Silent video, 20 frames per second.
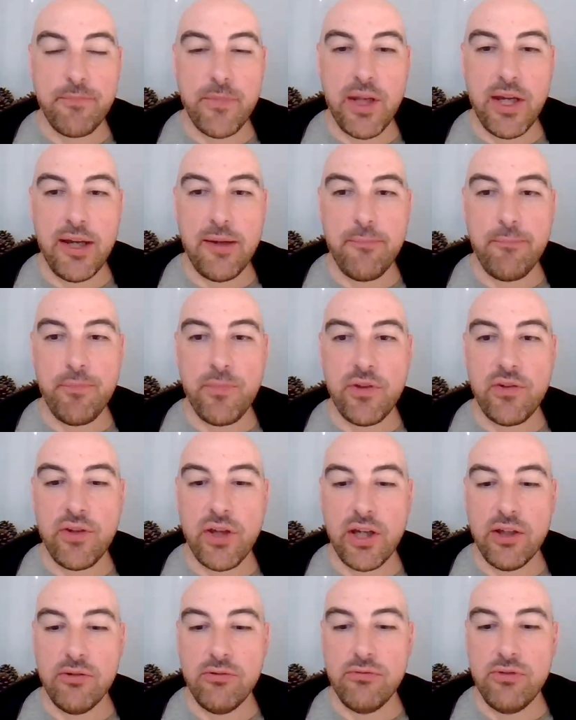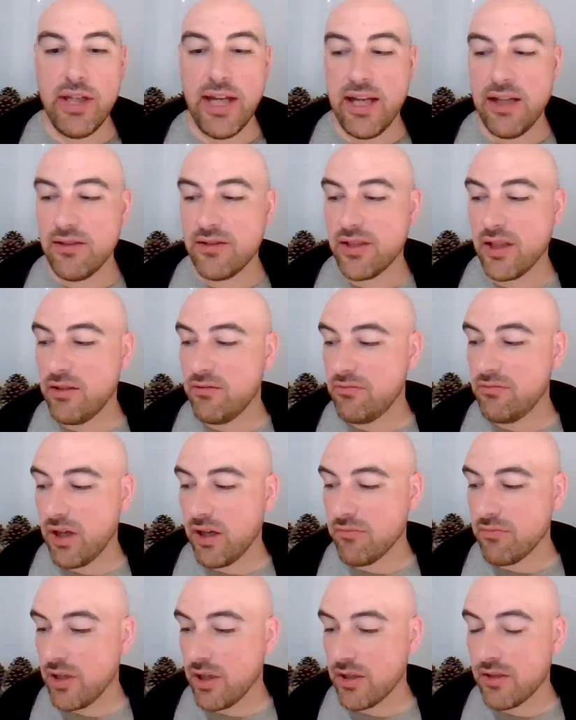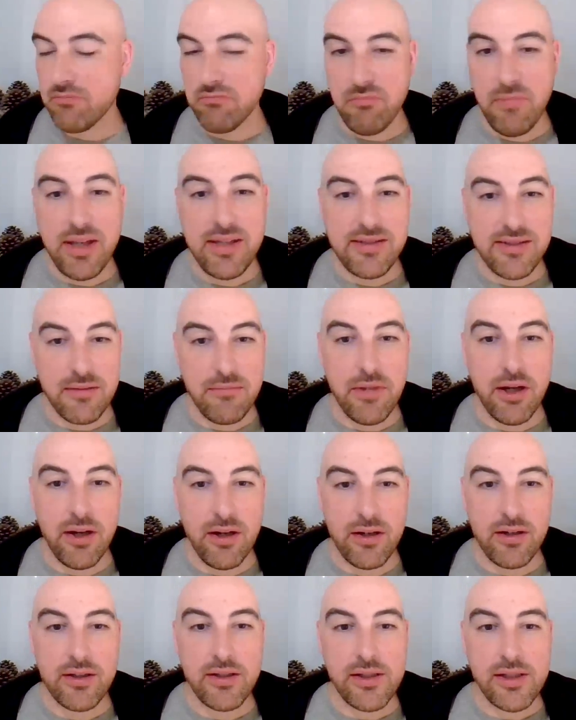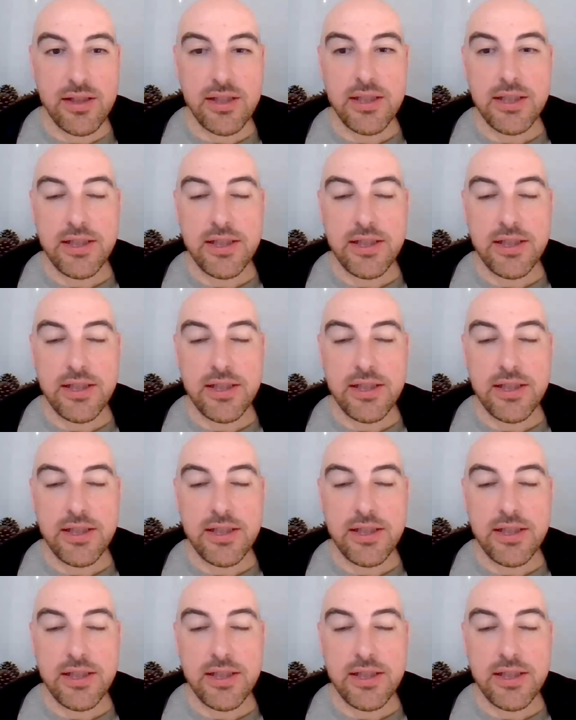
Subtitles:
So I missed the mark